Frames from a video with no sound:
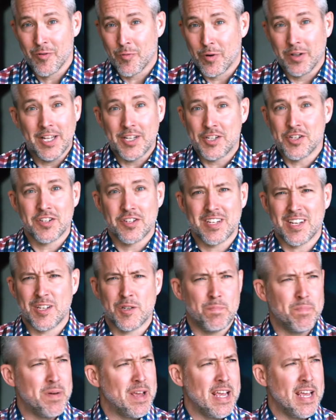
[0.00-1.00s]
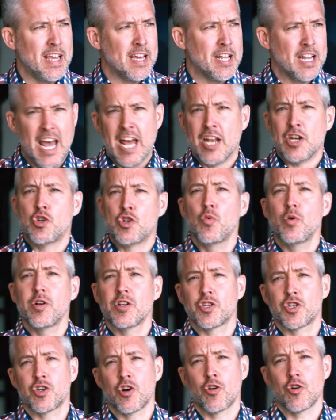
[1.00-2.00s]
Religion says be and, and do it
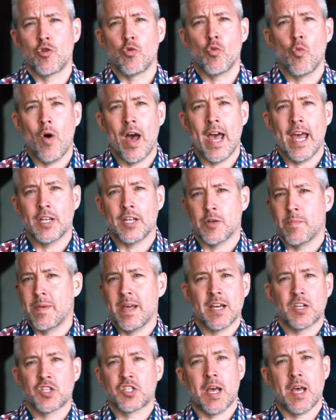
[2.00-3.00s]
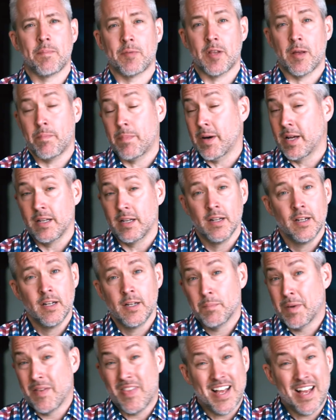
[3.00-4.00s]
a certain way to be accepted, but,
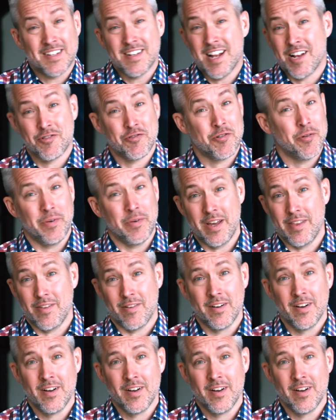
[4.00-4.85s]
but that's not true either.